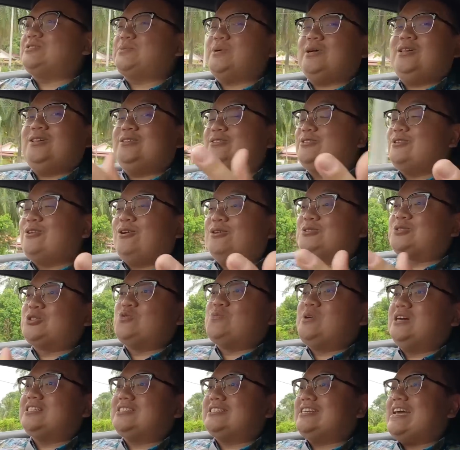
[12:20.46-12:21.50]
as well, not
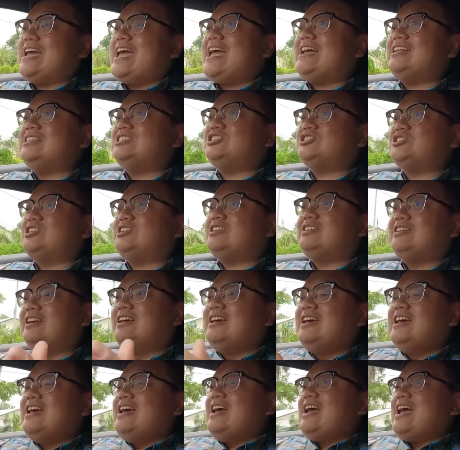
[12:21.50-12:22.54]
so much the engine
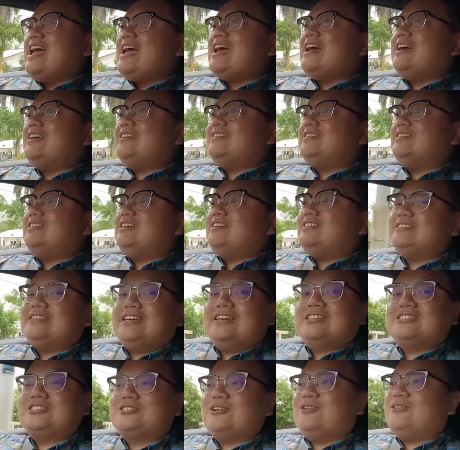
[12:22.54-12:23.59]
and
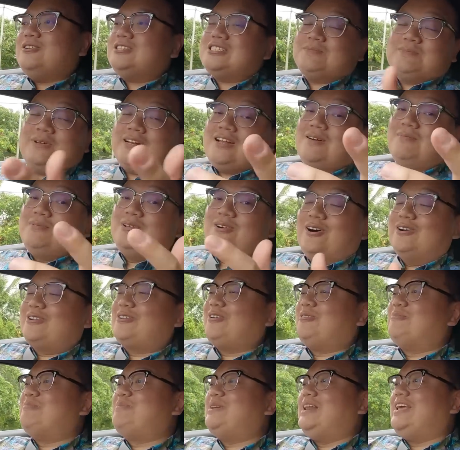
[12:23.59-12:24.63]
the exhaust, but I'm not
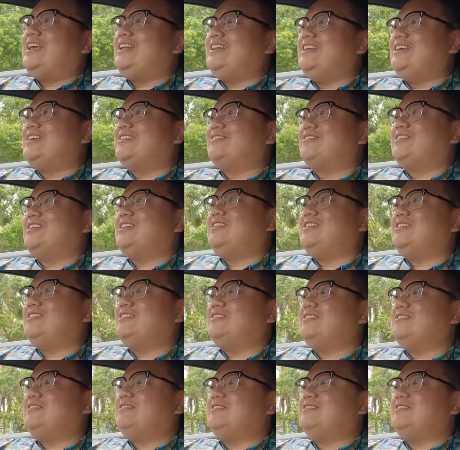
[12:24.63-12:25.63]
complaining really.